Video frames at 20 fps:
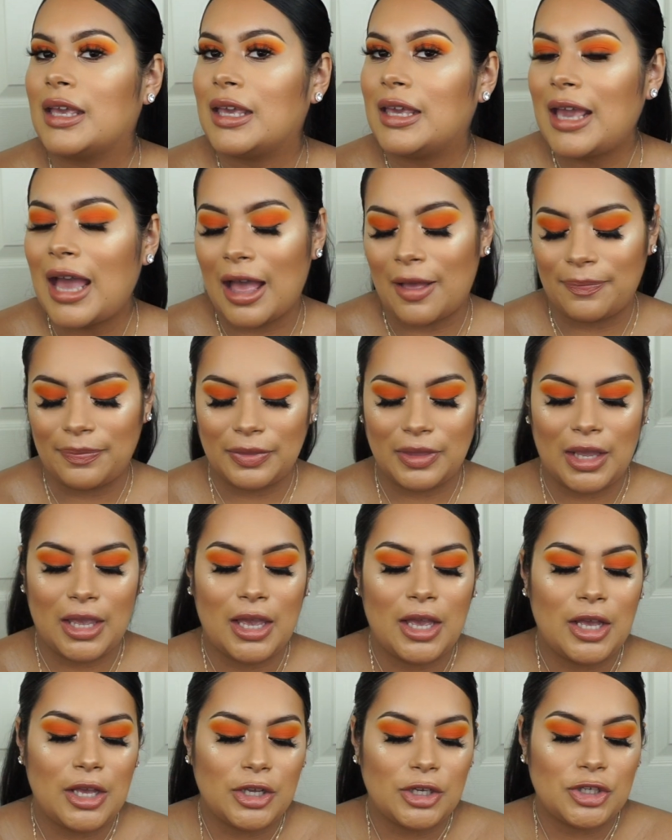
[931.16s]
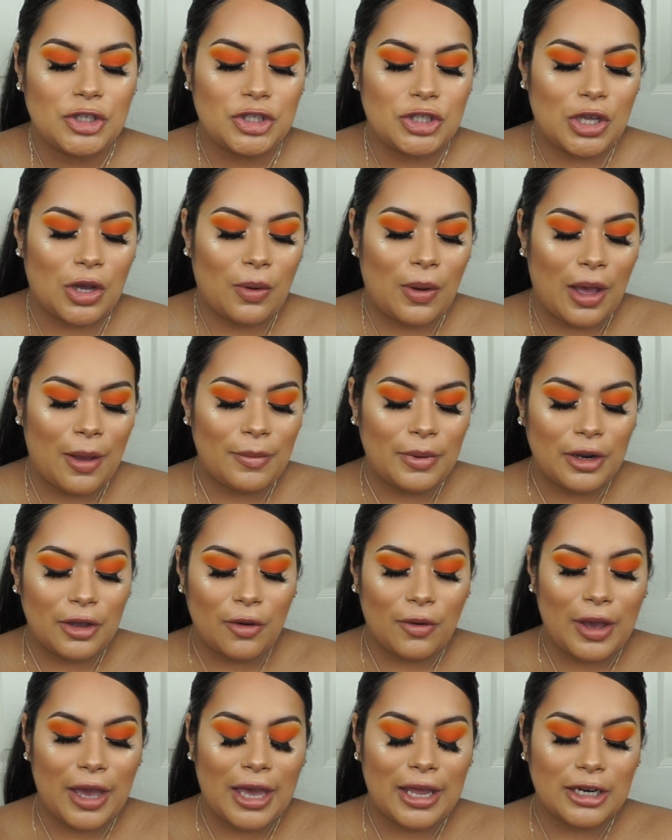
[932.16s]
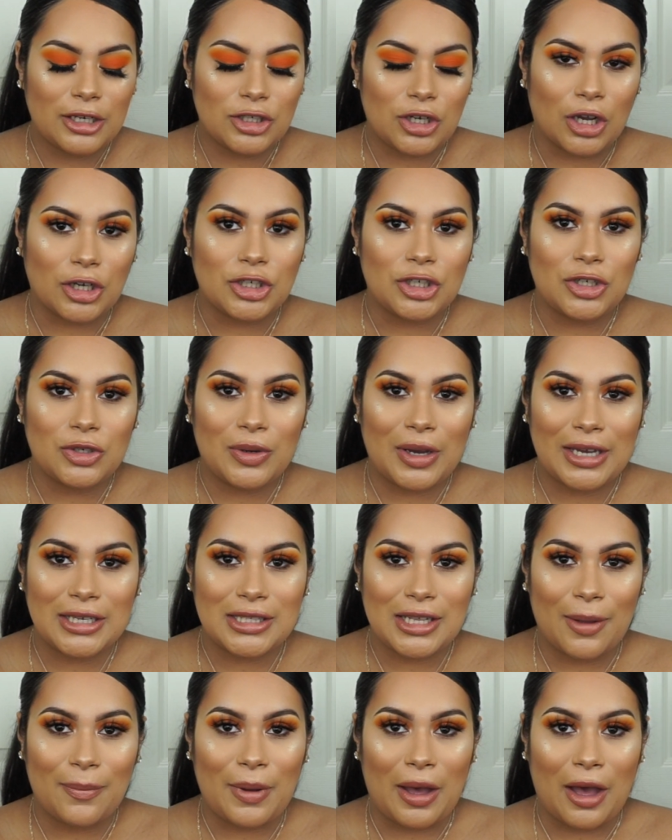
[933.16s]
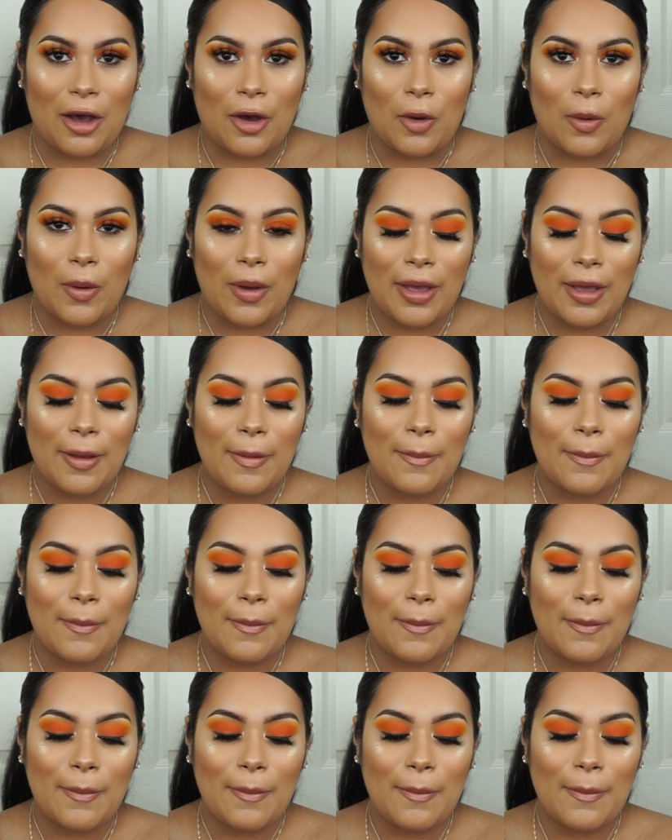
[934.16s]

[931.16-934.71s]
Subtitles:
Yeah, so I'm gonna go ahead and talk to you guys about